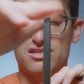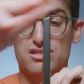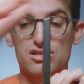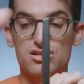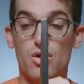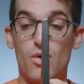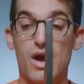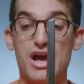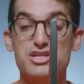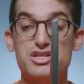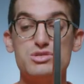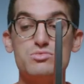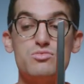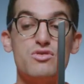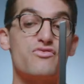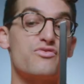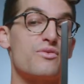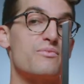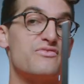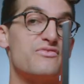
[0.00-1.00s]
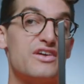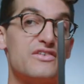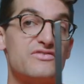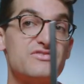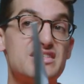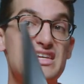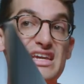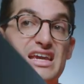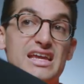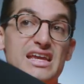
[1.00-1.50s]
So as you move from
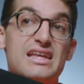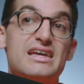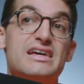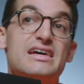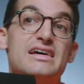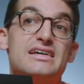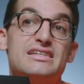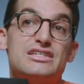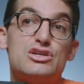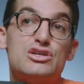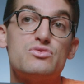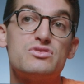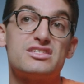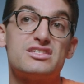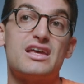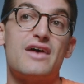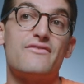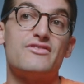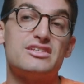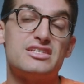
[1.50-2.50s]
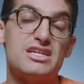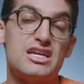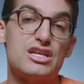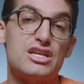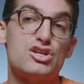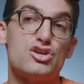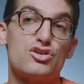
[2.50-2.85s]
15 to 17,